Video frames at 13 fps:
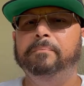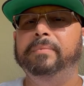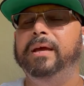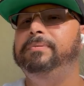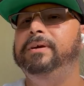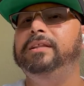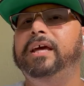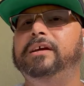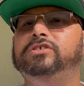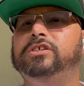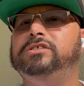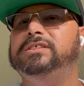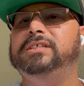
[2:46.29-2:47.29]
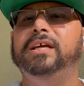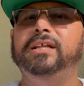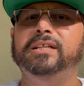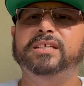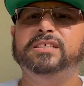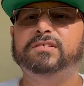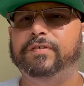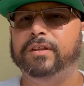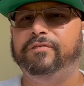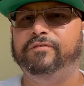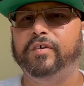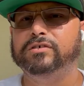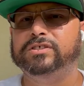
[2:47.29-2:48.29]
maybe they're just seeing this for the
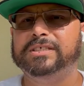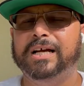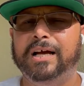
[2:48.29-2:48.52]
first